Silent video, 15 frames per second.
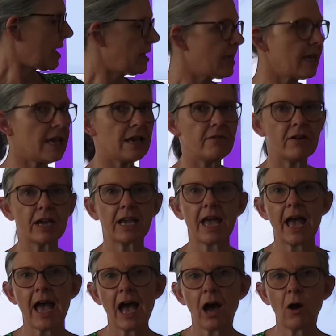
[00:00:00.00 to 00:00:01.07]
can hear a
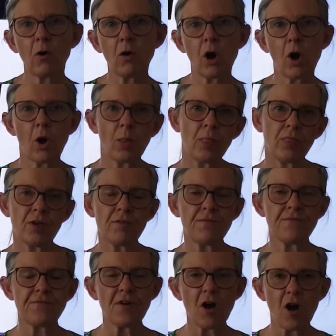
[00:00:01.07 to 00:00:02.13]
cow on
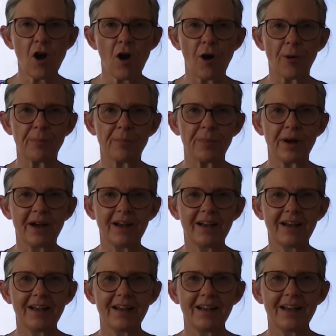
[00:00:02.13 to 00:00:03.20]
the farm.
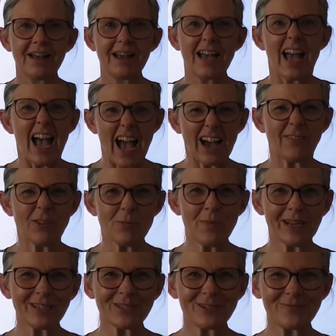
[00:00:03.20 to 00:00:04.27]
Have you
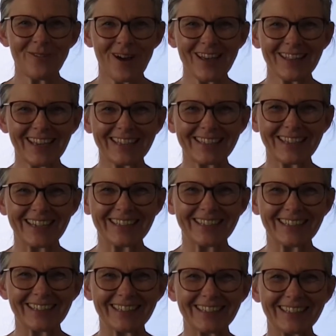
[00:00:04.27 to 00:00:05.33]
managed to write that
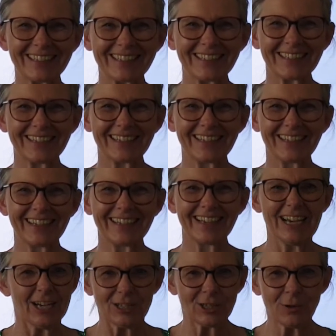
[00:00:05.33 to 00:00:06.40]
sentence?
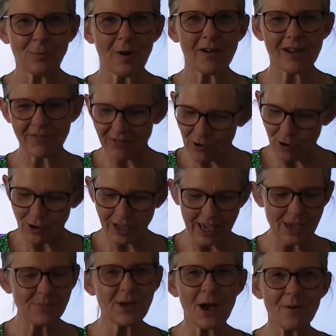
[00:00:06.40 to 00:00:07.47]
Don't worry if not,
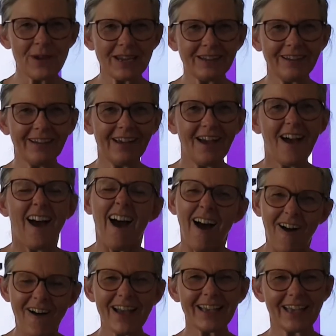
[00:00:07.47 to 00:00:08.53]
keep going.
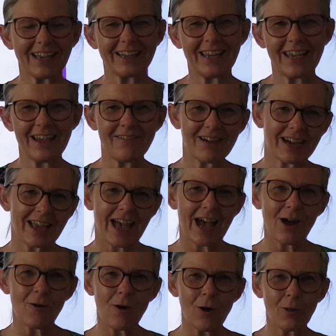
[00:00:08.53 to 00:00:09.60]
I can hear a
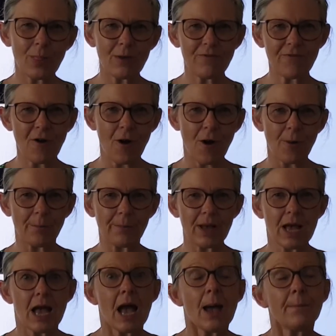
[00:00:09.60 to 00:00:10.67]
cow on the farm,
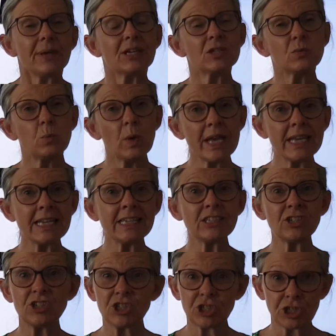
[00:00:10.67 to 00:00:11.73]
because we need
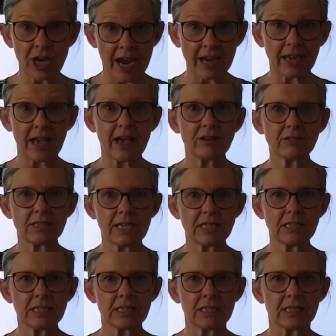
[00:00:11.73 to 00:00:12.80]
to check our
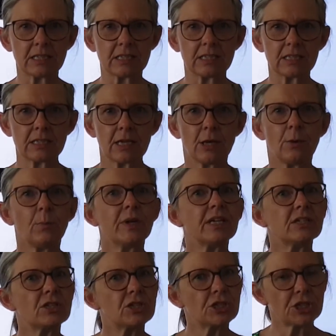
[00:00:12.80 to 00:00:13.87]
sentence. We
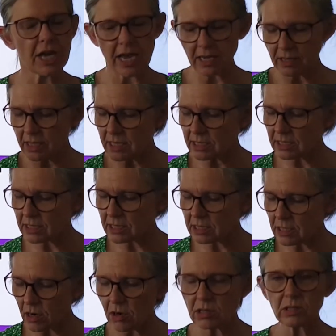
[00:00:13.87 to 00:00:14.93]
need to check that it
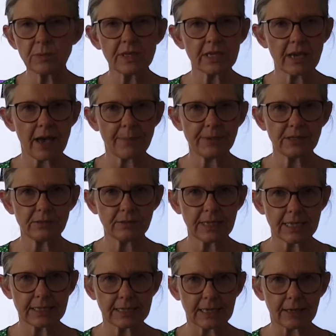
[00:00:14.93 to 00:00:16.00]
starts with a capital
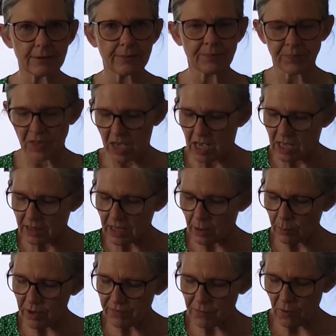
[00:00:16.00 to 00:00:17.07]
letter,
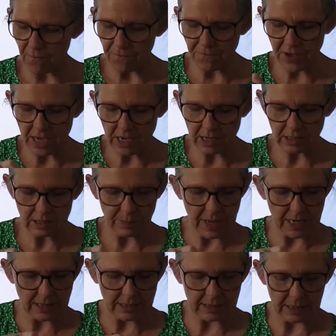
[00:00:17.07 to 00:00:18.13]
that we've got finger
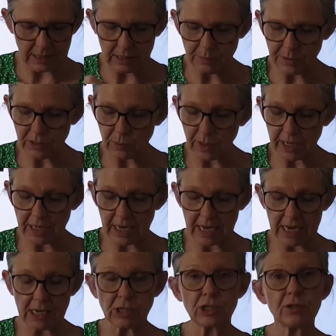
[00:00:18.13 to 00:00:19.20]
spaces between
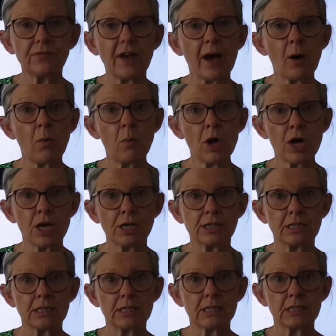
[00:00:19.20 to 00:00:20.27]
each of our
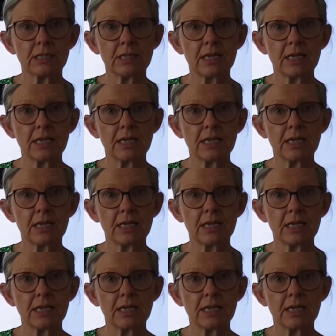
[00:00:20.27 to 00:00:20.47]
words.